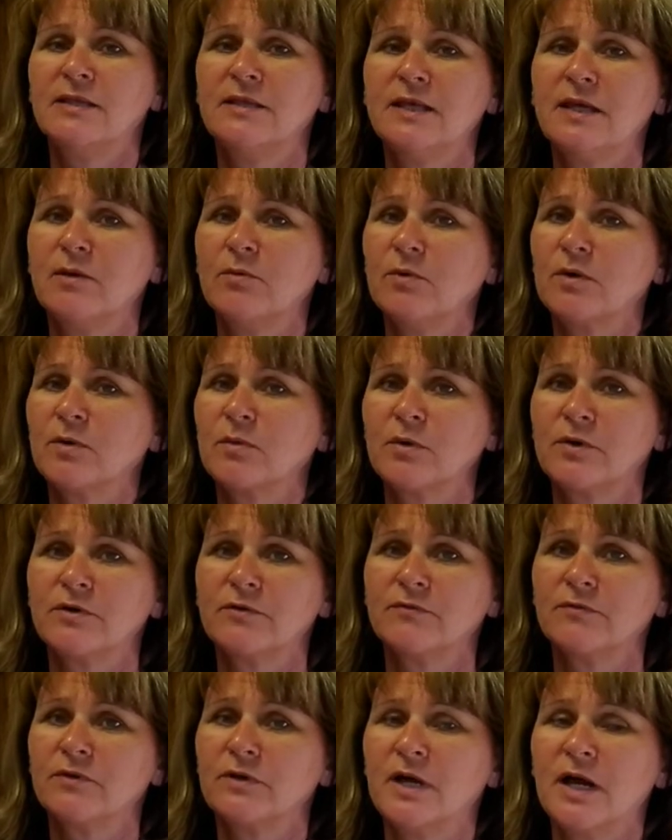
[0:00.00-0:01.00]
they work
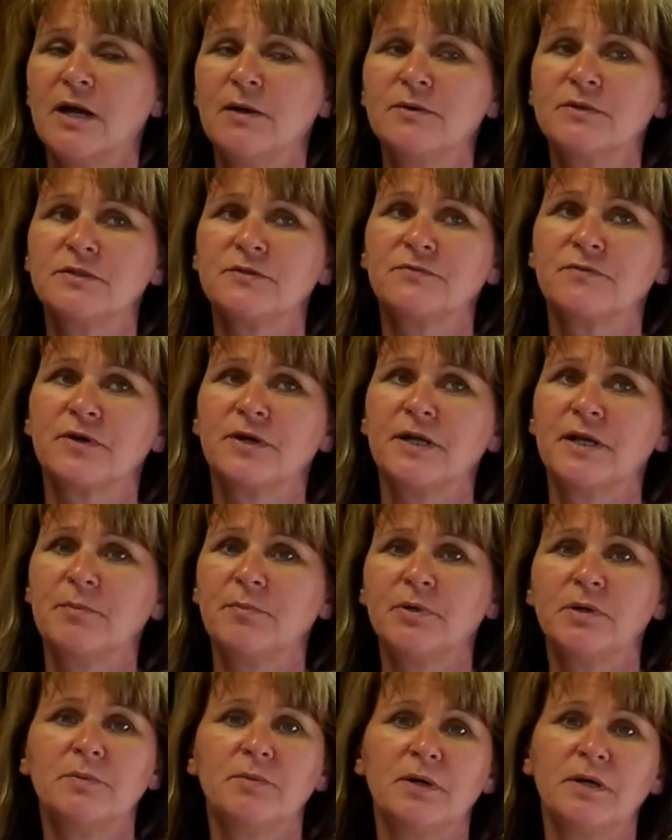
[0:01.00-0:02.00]
wonderful. I was afraid. I
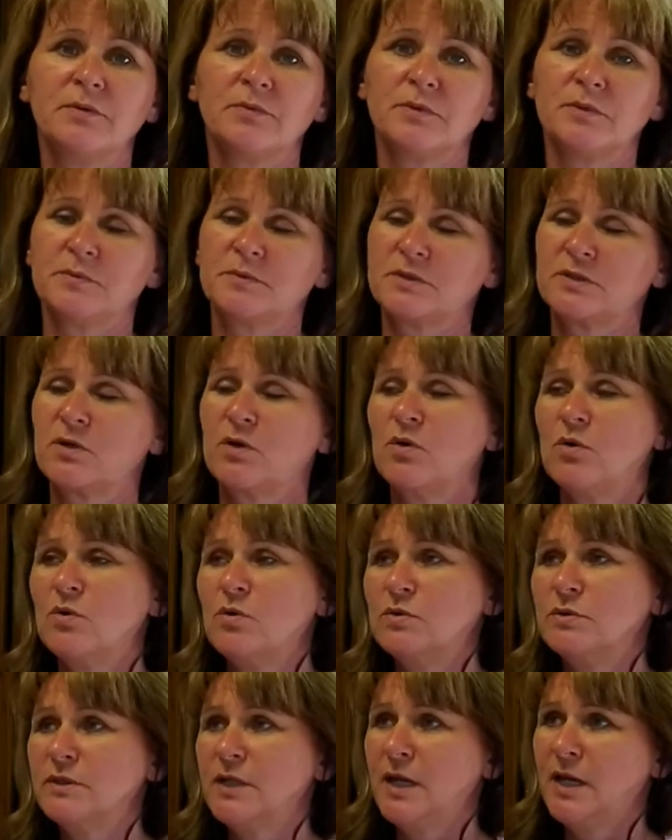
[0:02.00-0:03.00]
put them on when it was
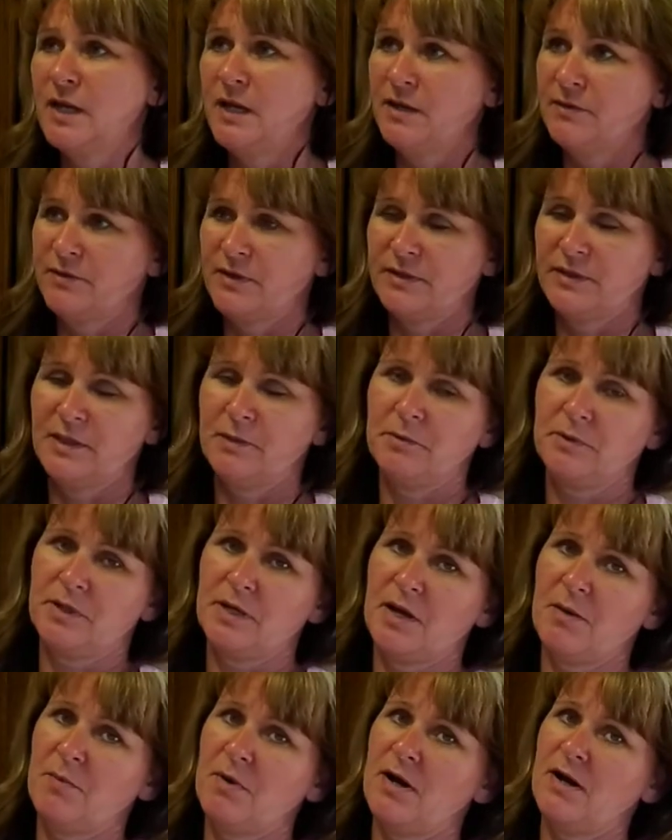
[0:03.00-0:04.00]
cold. Thought they would
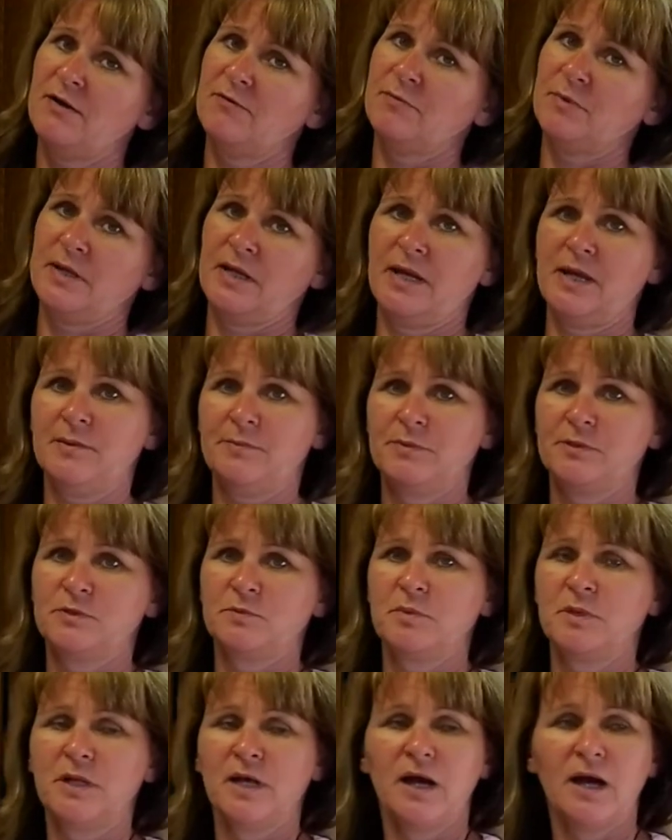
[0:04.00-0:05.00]
come off. My camper's
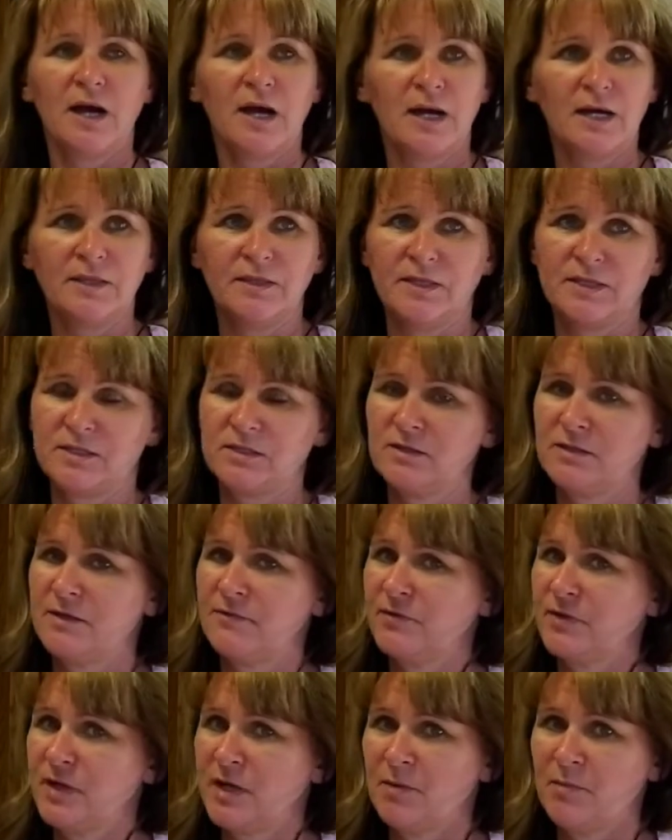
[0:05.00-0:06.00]
been hot. They still
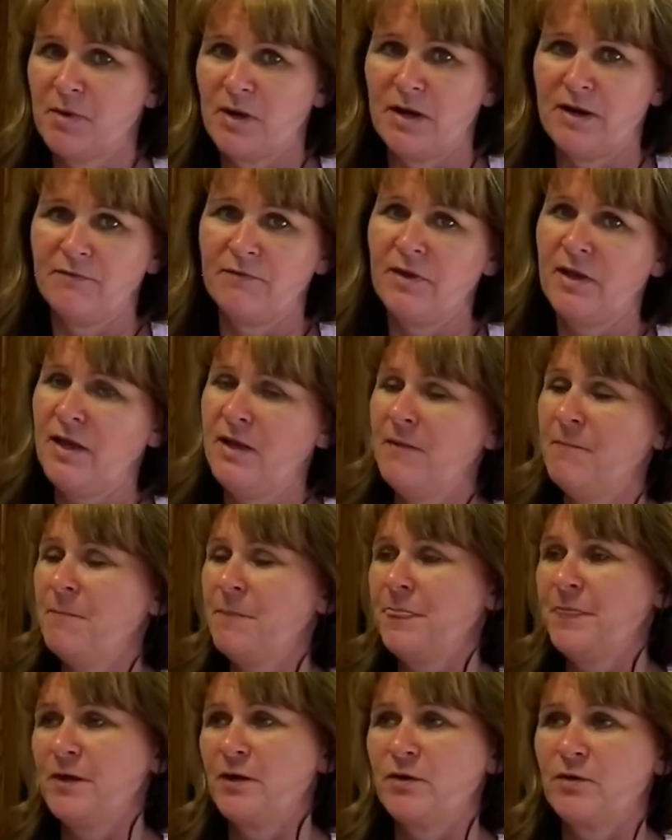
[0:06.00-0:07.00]
haven't come off.
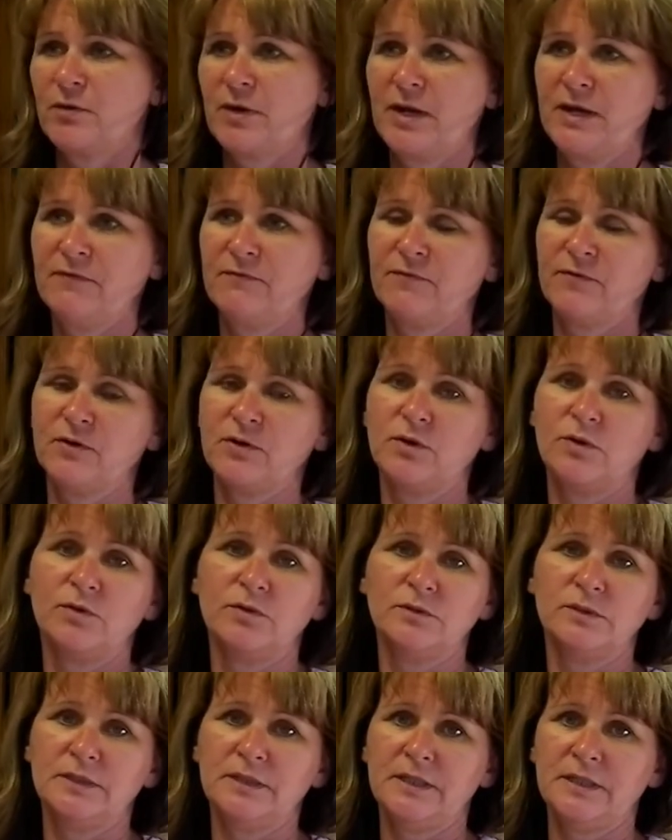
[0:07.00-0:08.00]
They're great for
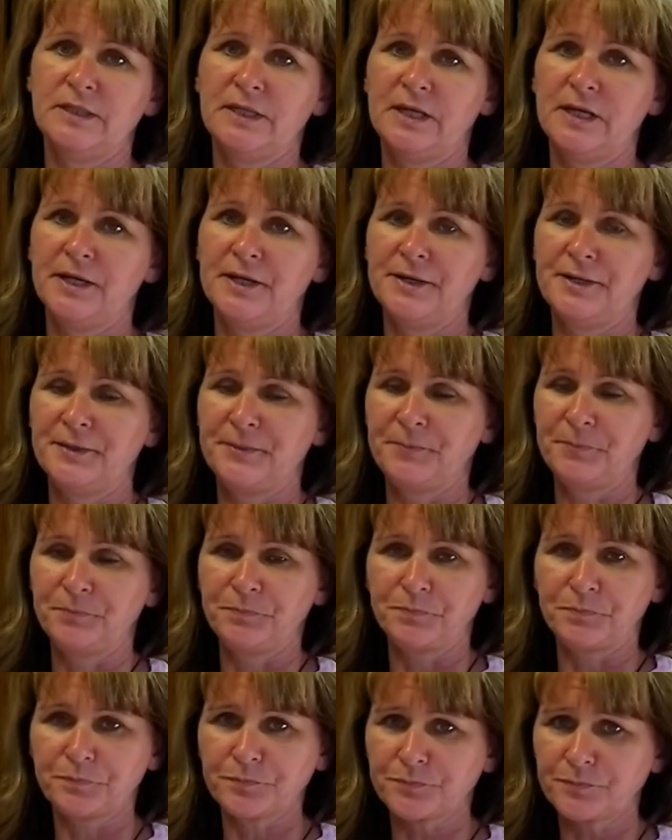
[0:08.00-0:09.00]
holding
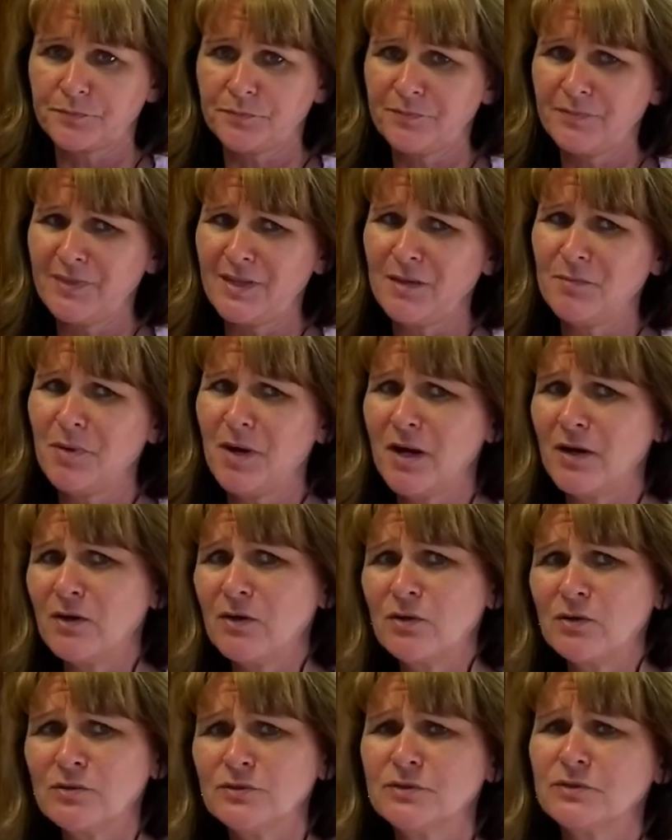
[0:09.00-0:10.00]
pot
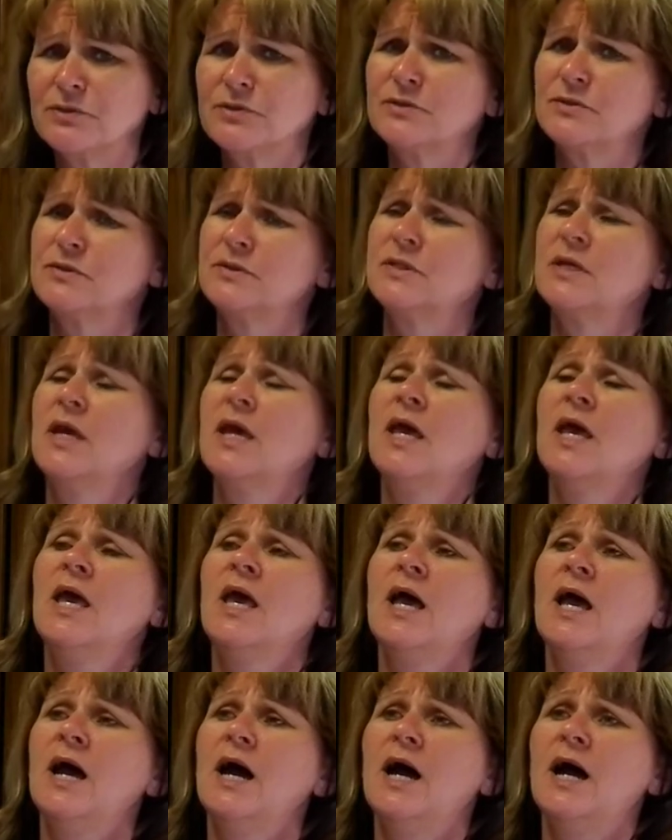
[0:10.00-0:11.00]
holders.
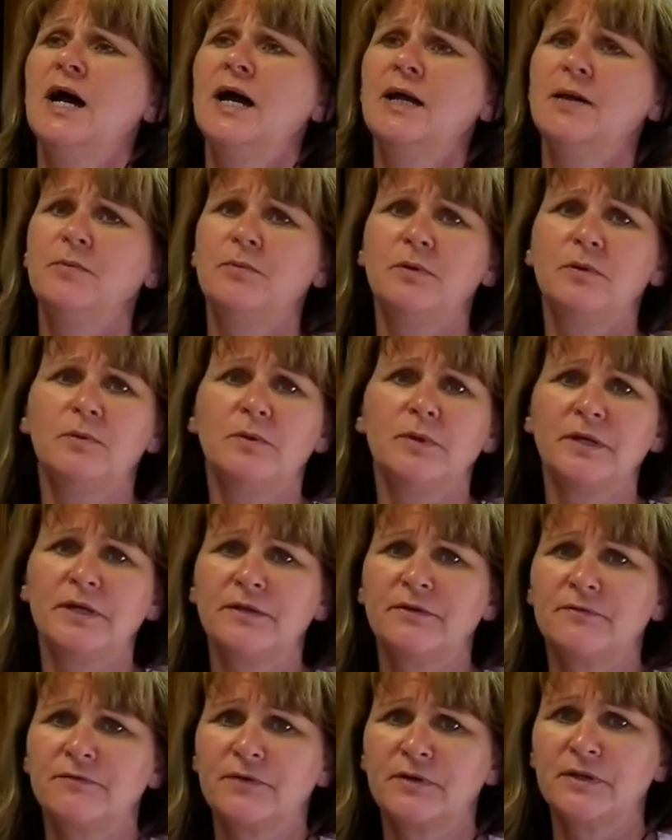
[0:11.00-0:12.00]
I put one on
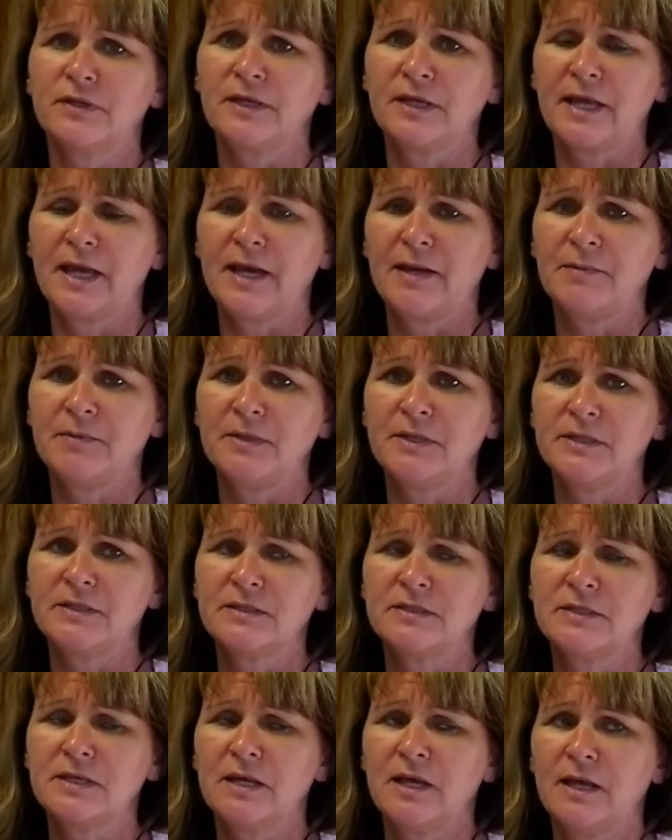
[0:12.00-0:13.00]
the front of the cabinet
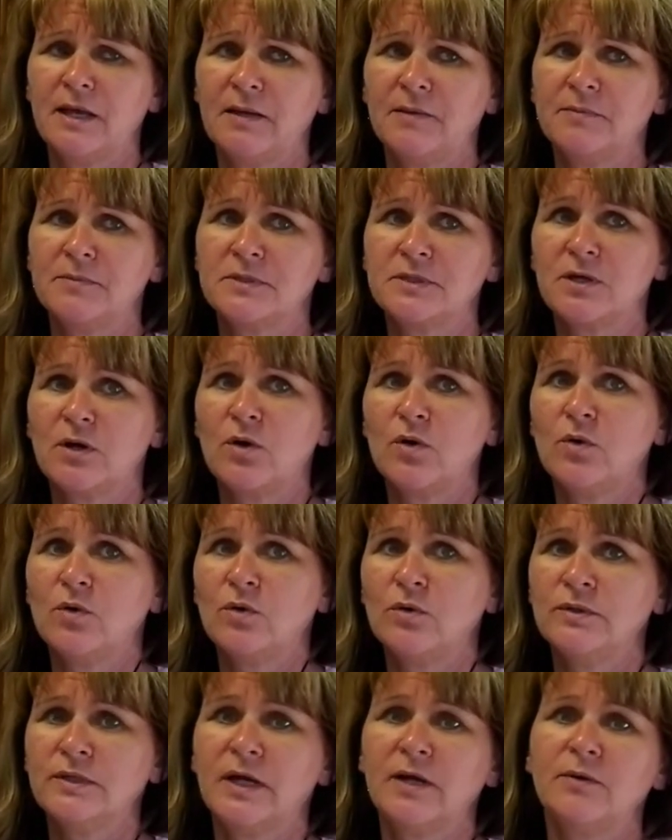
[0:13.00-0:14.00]
to
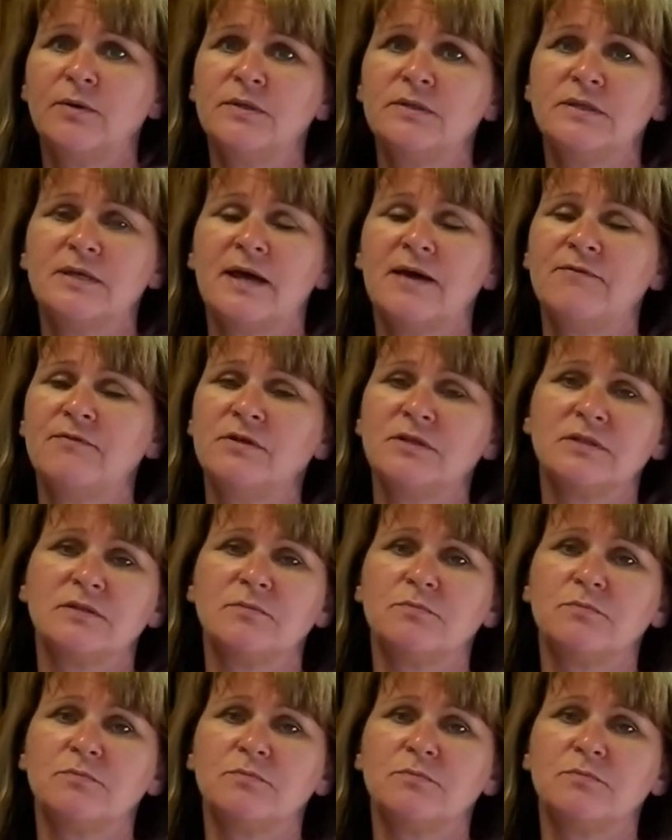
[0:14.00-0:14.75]
hold. I always have a